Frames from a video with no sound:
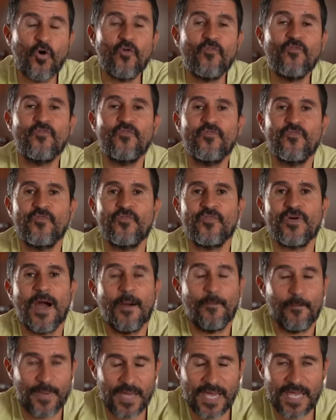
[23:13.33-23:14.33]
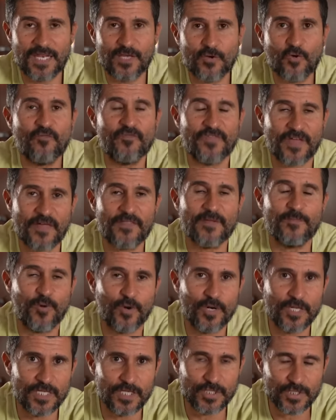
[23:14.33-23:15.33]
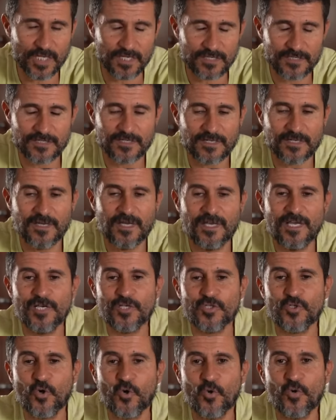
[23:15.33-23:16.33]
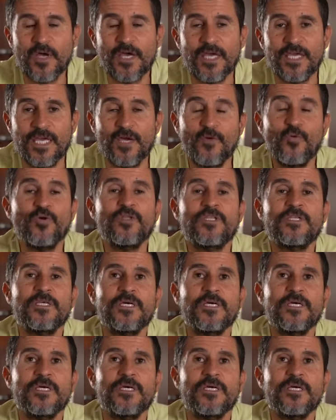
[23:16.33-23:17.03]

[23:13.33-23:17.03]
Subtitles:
of campaigning of the other politicians. So he would